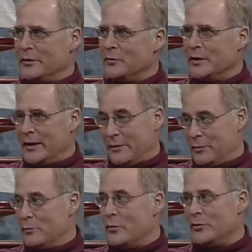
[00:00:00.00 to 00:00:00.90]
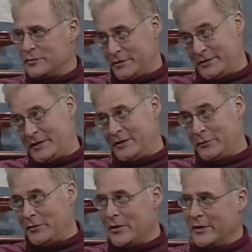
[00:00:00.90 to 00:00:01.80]
that really have the most to say to
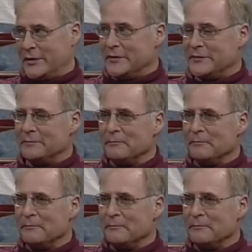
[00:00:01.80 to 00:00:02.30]
an audience.